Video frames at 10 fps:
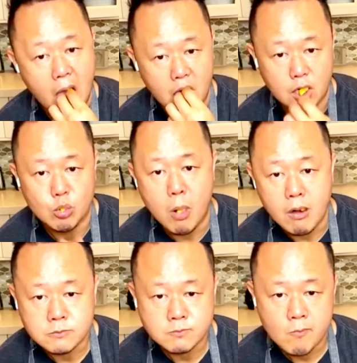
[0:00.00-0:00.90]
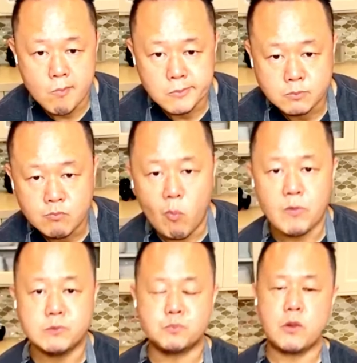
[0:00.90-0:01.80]
So,
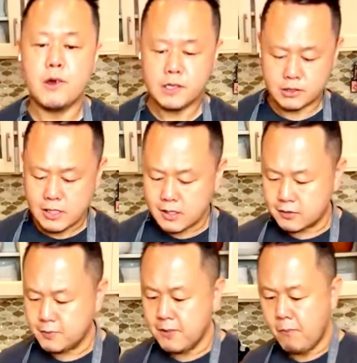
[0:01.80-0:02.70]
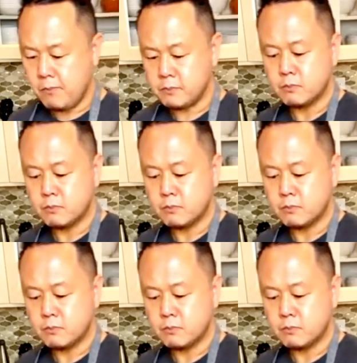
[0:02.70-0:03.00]
there it is. How you guys been?